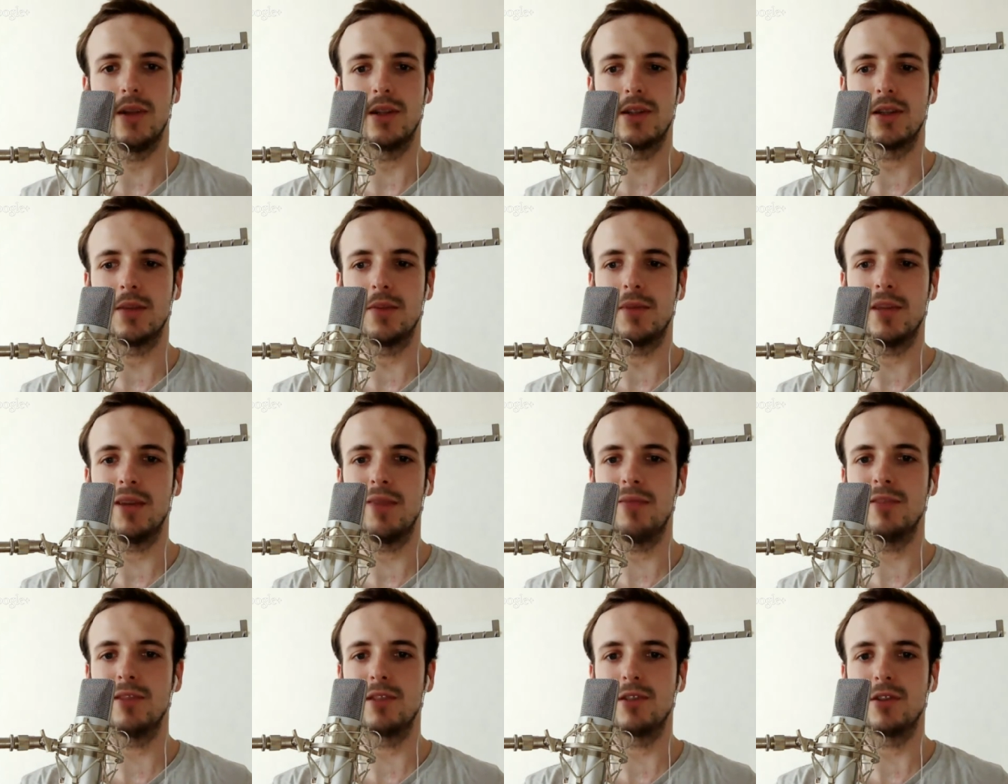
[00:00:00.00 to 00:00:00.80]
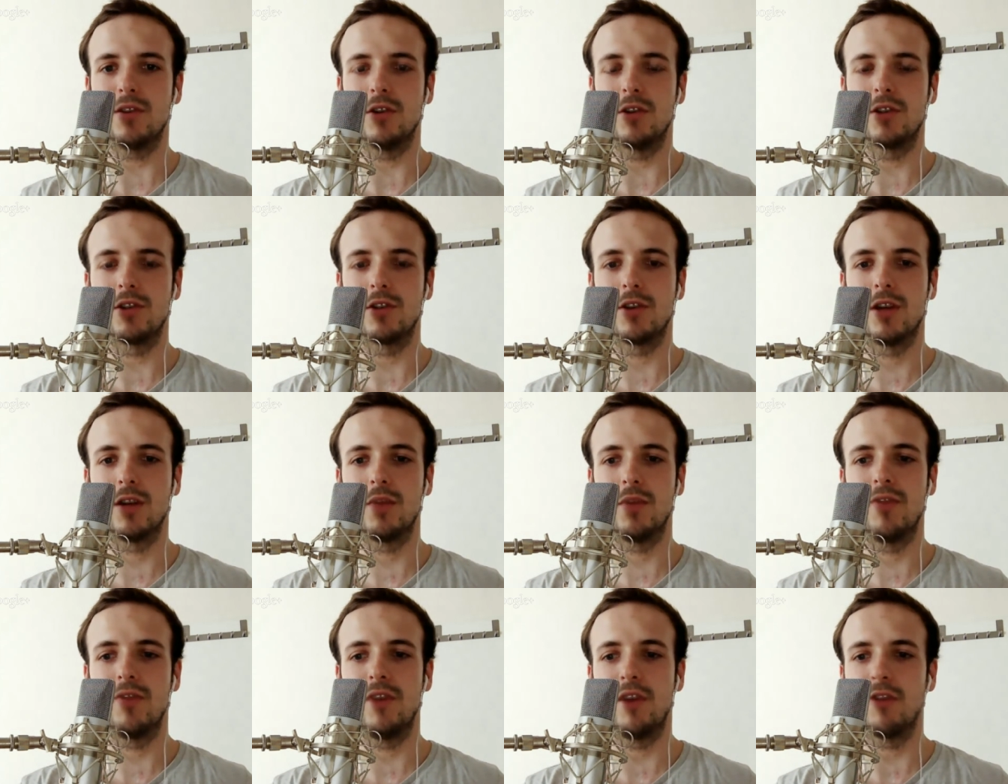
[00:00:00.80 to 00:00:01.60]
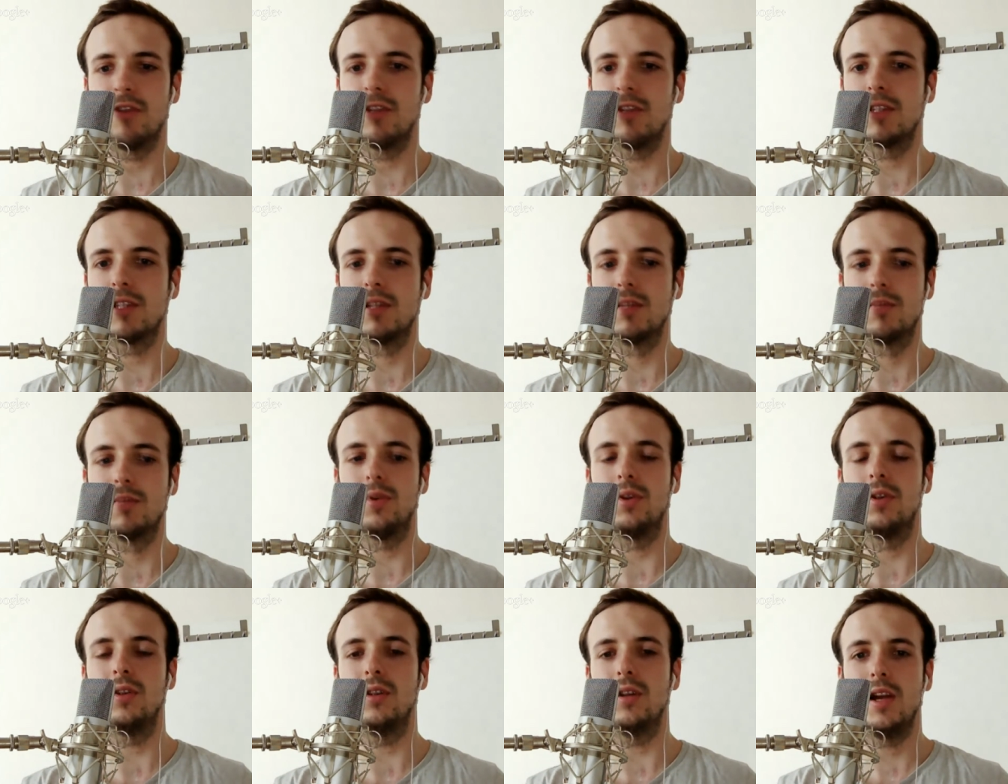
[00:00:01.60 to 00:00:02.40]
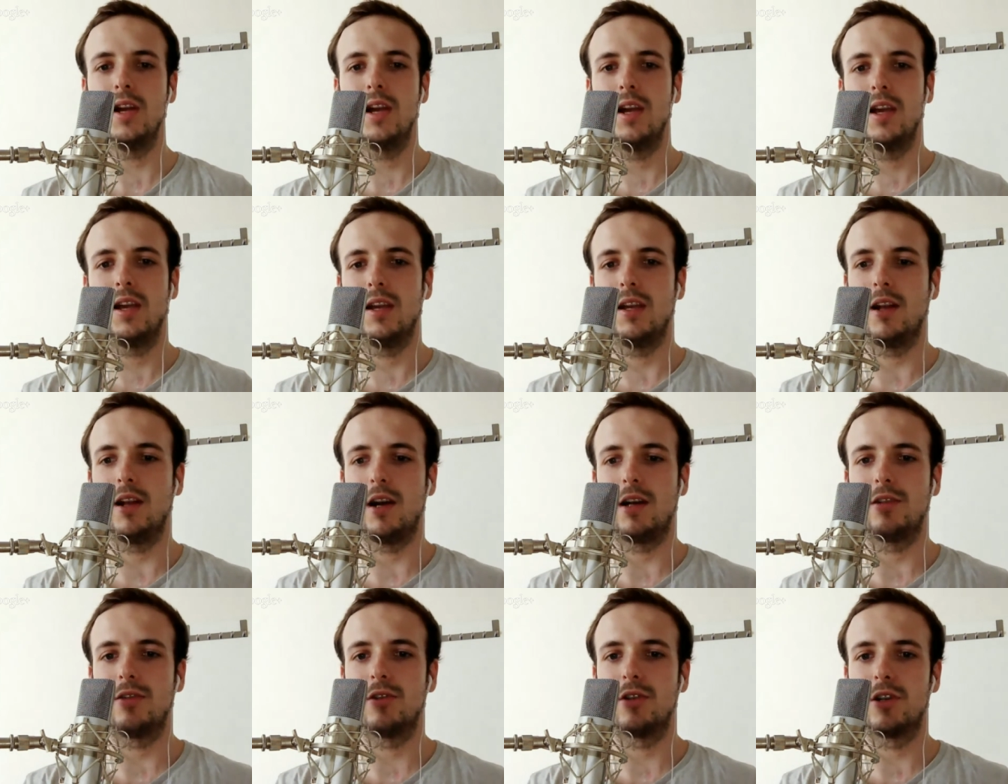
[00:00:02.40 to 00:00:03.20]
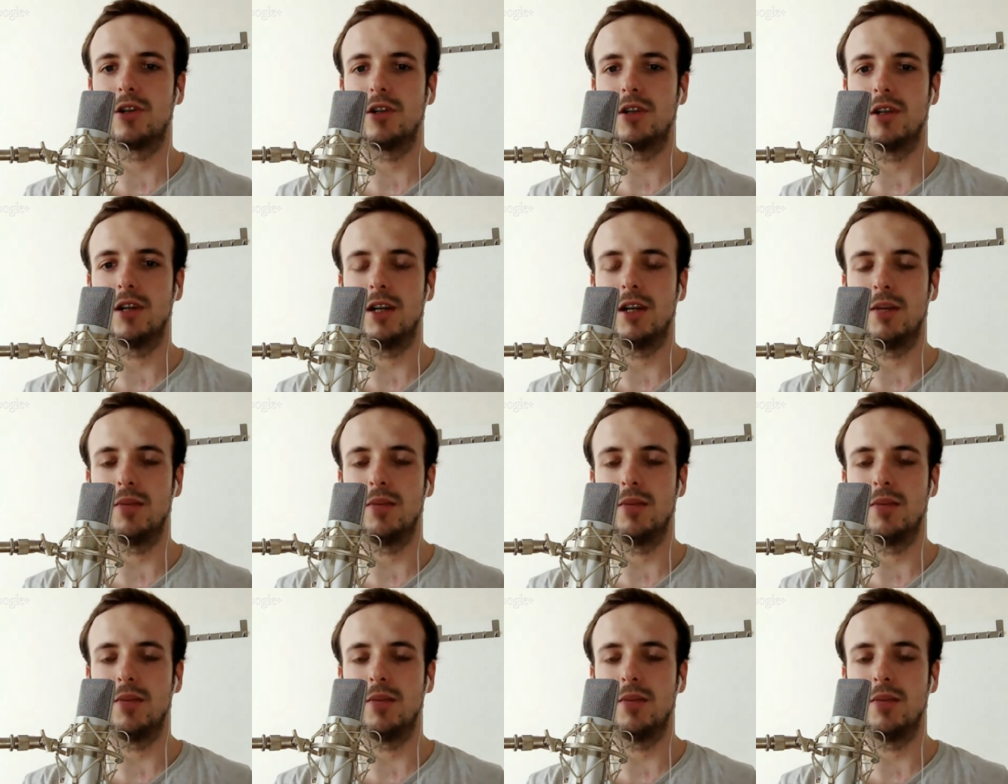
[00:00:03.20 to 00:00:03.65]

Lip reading: Sometimes it's also going to be very simple, in our